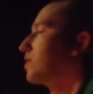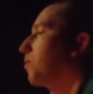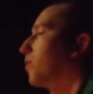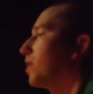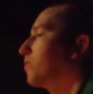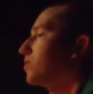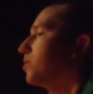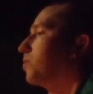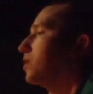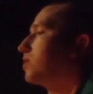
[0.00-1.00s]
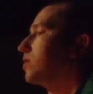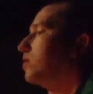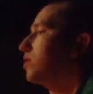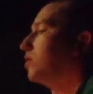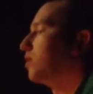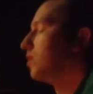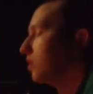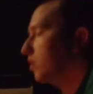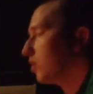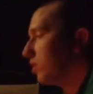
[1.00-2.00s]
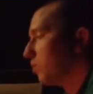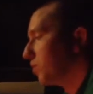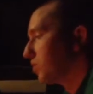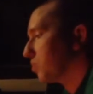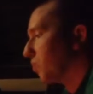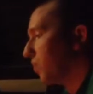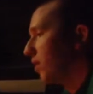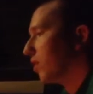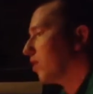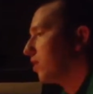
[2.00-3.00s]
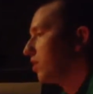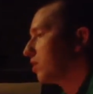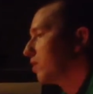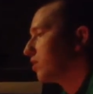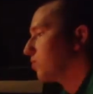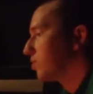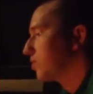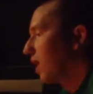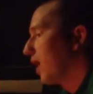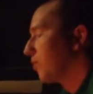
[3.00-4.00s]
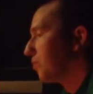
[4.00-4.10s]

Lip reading: separated for some reason, which is weird because it was tied with